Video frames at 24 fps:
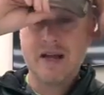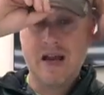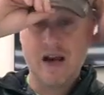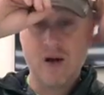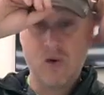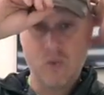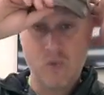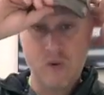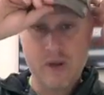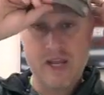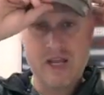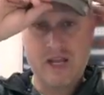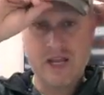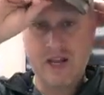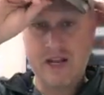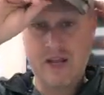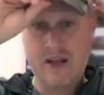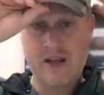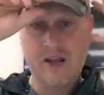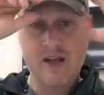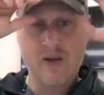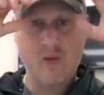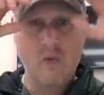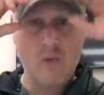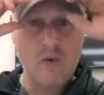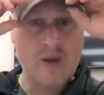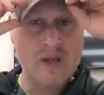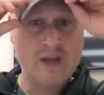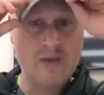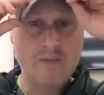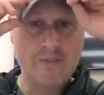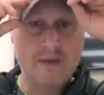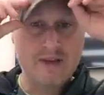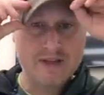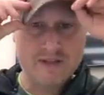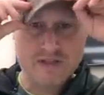Uh, we can we
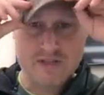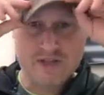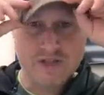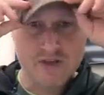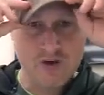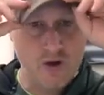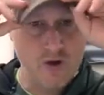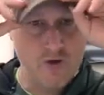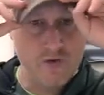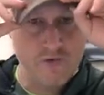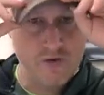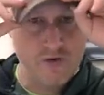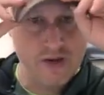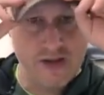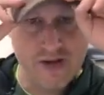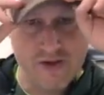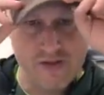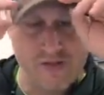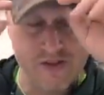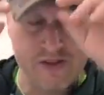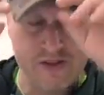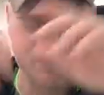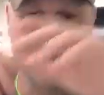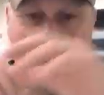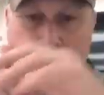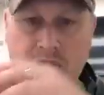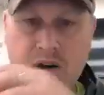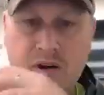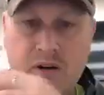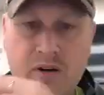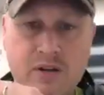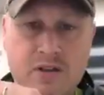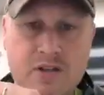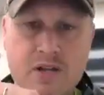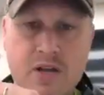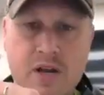can be serving in the
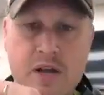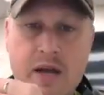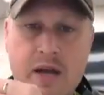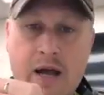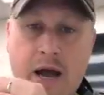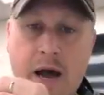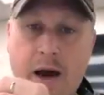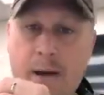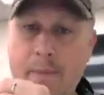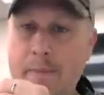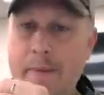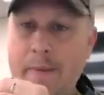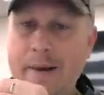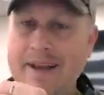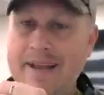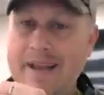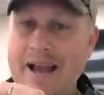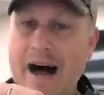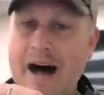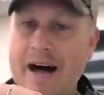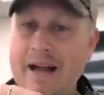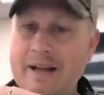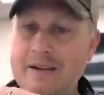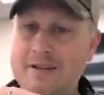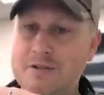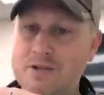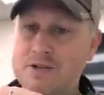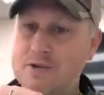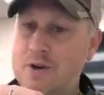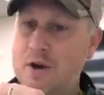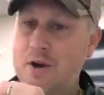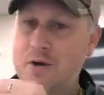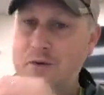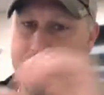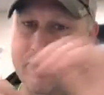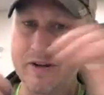church, uh, but not
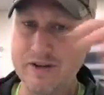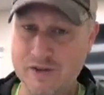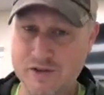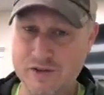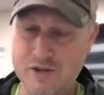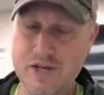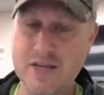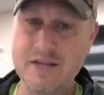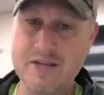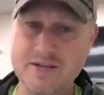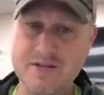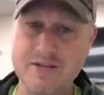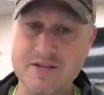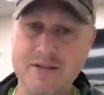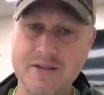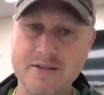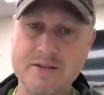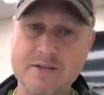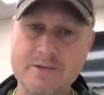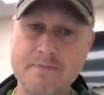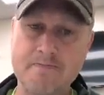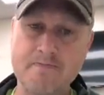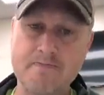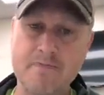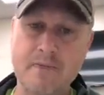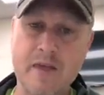serving Jesus.